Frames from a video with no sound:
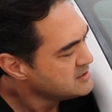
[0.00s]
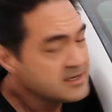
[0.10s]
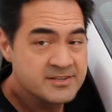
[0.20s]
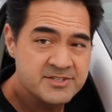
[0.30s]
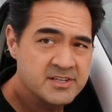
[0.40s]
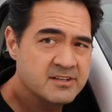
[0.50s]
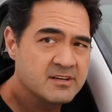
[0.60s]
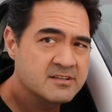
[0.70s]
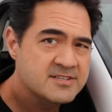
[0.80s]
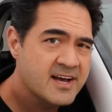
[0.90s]
You can see
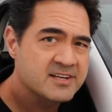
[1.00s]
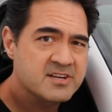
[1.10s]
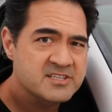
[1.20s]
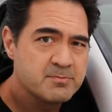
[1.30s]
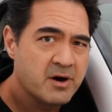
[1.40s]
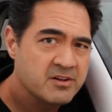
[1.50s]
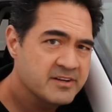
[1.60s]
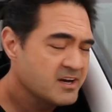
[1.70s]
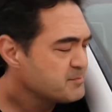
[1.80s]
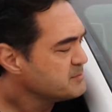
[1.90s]
the tag is actually
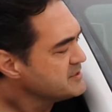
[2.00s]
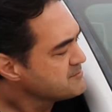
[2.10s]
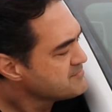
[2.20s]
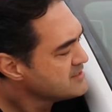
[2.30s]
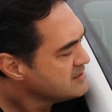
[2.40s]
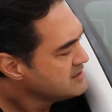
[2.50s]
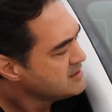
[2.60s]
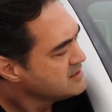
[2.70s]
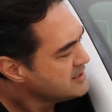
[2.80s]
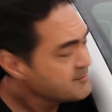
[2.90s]
balling up a bit.
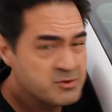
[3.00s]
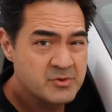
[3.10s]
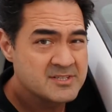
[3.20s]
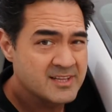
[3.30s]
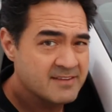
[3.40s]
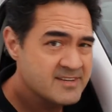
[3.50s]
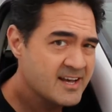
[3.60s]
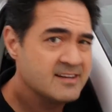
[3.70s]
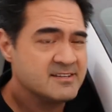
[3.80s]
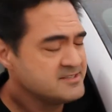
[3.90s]
And I'm doing this
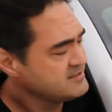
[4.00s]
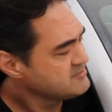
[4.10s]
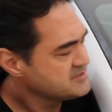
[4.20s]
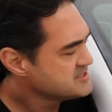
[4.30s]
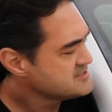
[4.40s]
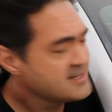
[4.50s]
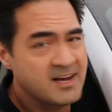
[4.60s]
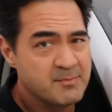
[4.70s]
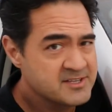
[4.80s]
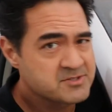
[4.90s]
left-handed, which is
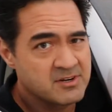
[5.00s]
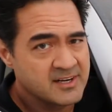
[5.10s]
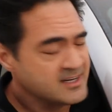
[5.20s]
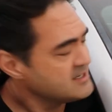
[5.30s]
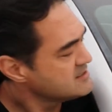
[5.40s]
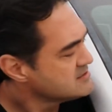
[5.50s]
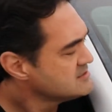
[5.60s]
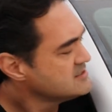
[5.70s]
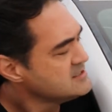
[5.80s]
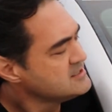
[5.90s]
not my strong hand.
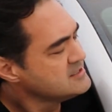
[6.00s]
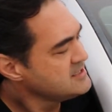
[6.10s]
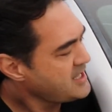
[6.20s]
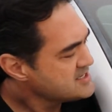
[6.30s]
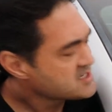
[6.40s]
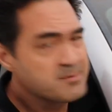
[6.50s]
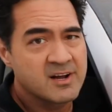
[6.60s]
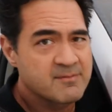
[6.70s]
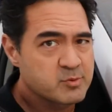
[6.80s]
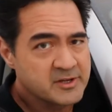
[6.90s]
And it's coming
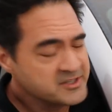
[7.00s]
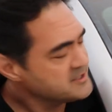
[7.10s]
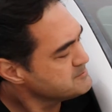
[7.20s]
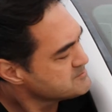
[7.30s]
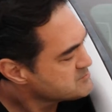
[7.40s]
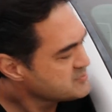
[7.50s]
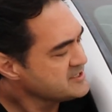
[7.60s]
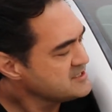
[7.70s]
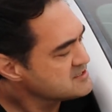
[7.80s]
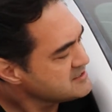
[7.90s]
out pretty good,
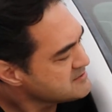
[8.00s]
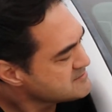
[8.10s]
pretty easily.